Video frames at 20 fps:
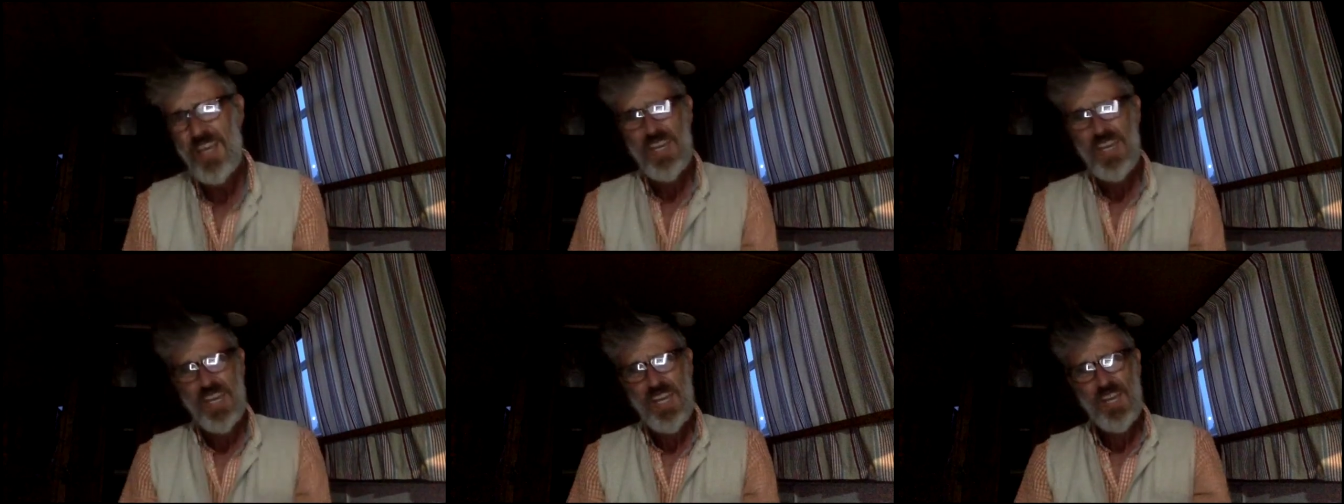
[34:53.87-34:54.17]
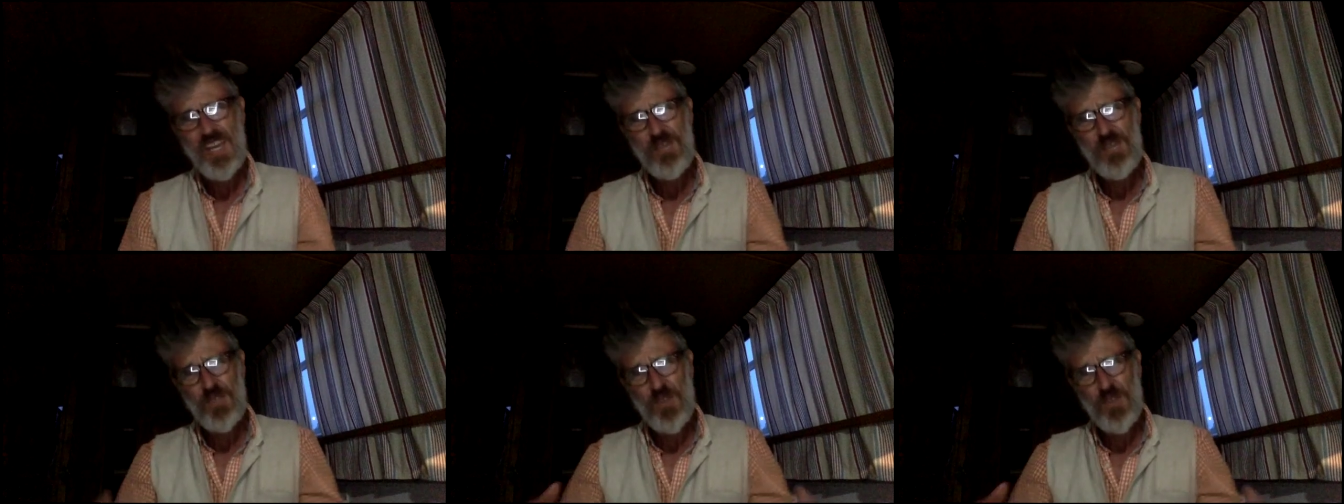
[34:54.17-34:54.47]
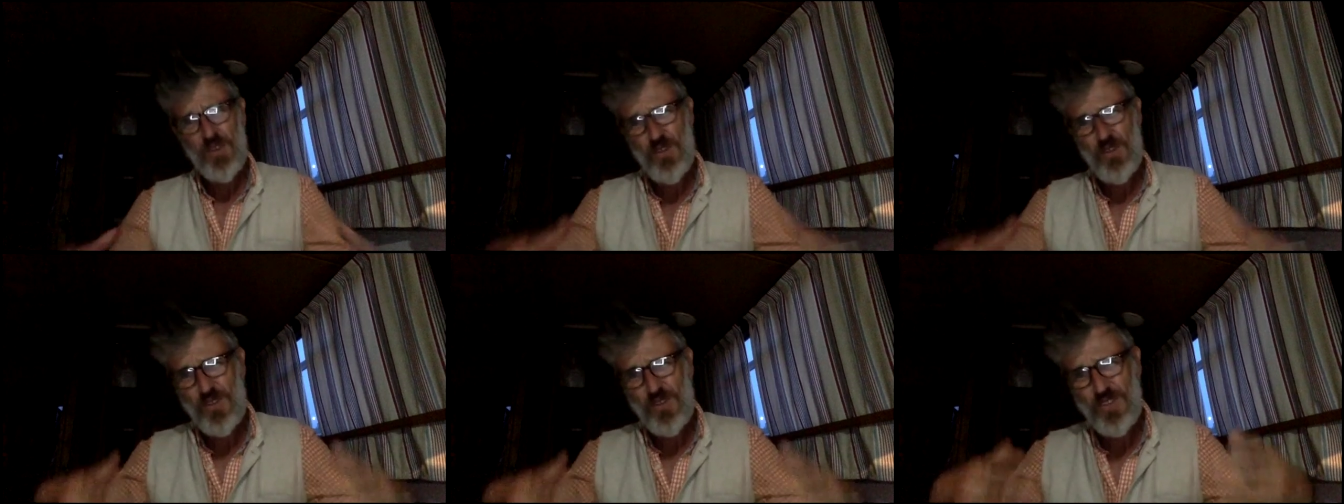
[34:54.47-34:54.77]
even though
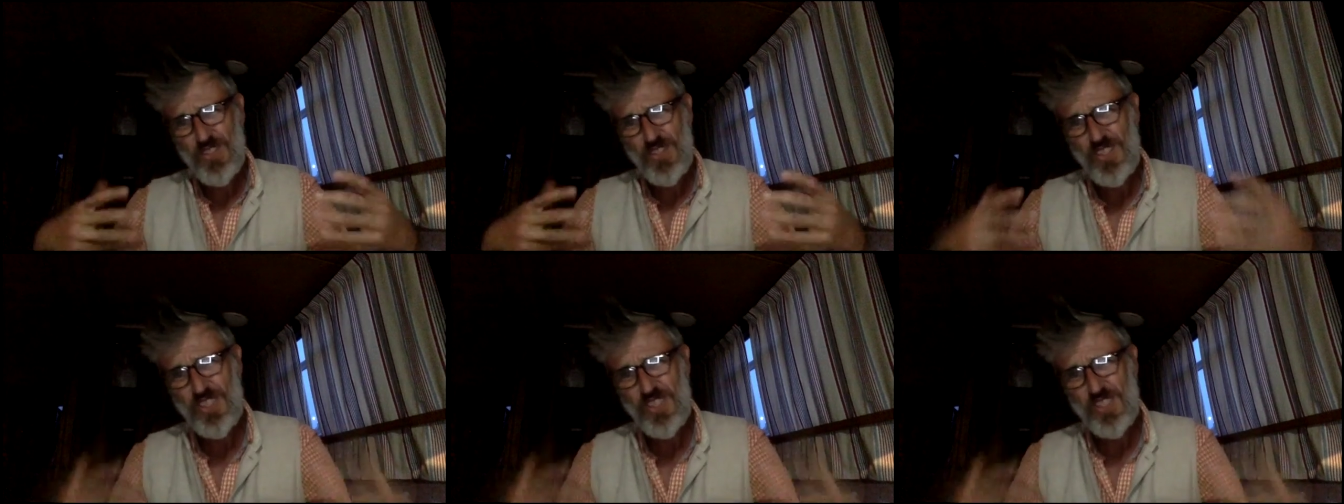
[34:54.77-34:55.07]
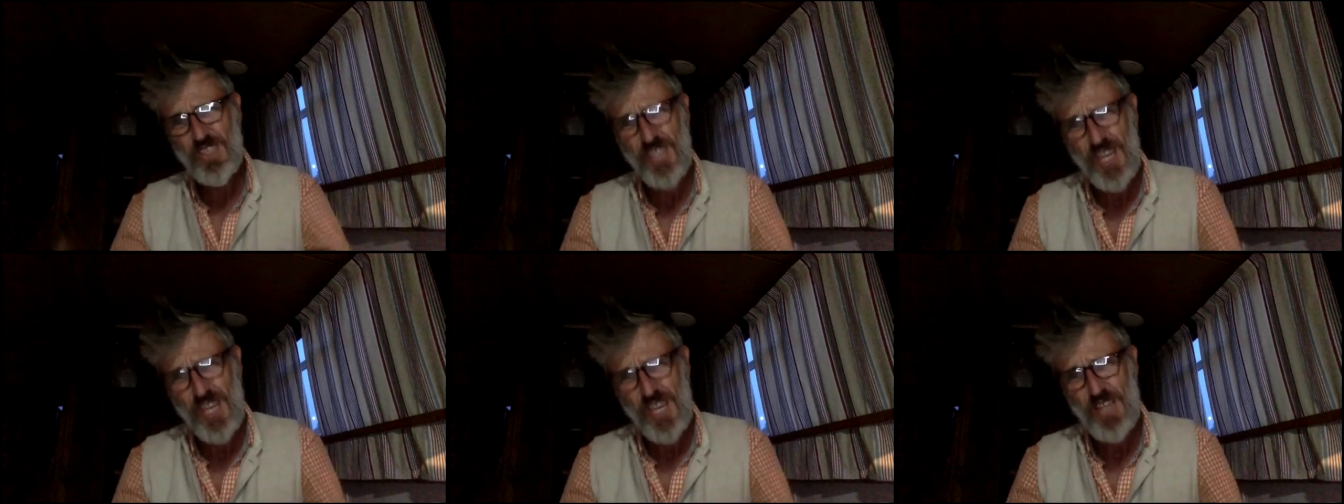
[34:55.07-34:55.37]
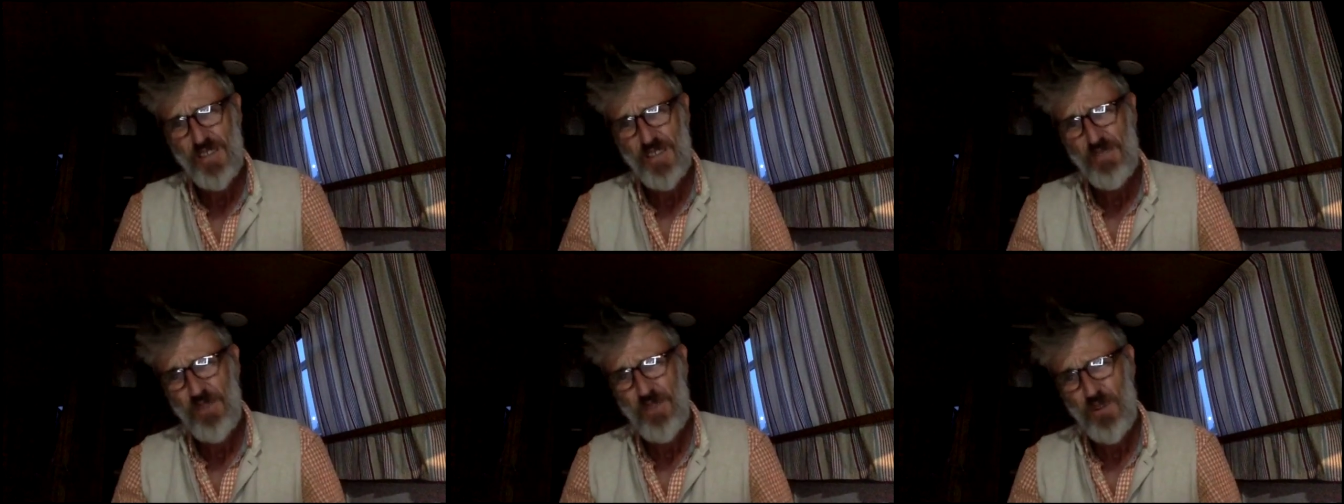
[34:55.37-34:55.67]
you can see
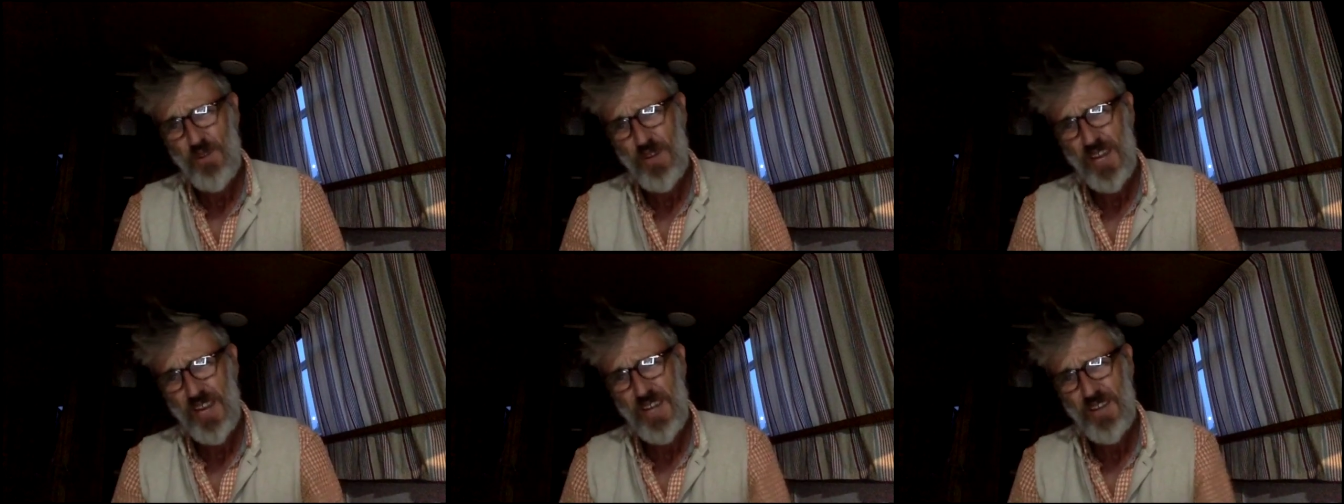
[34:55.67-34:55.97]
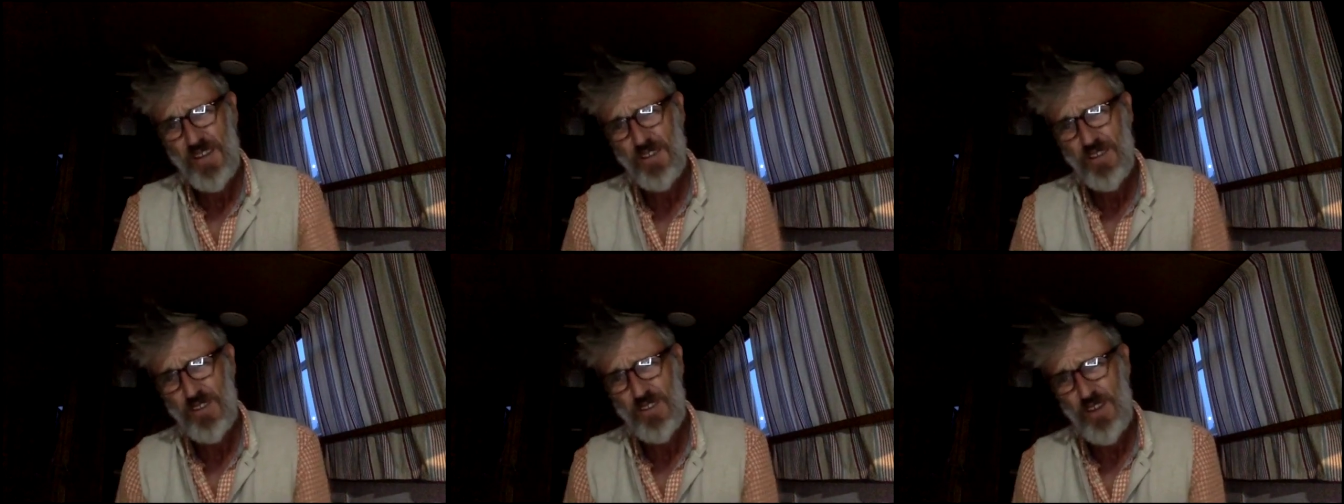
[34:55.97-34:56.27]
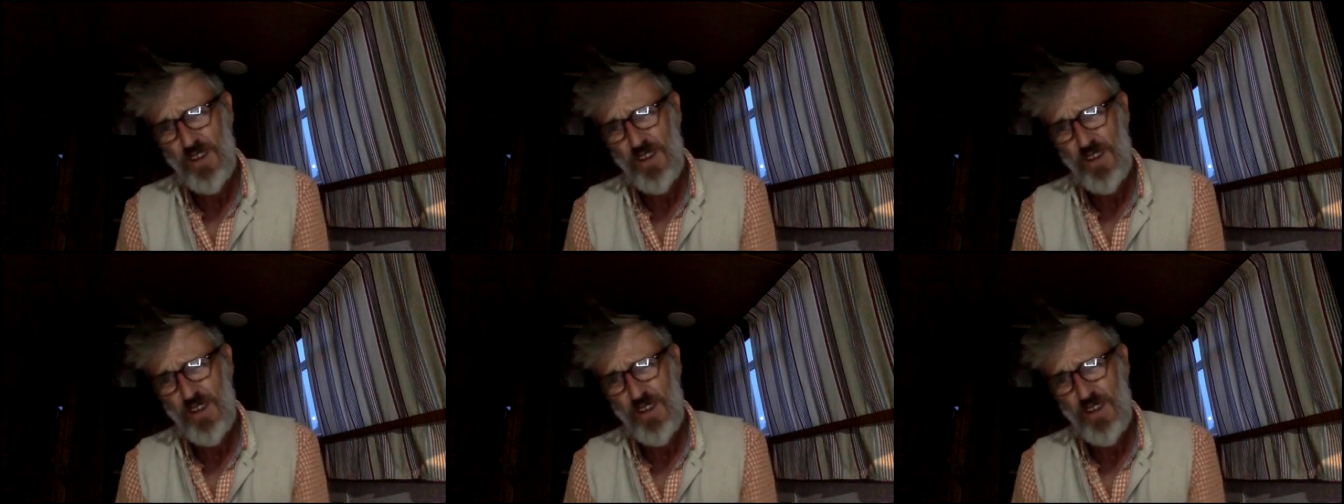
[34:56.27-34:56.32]
that volcanoes and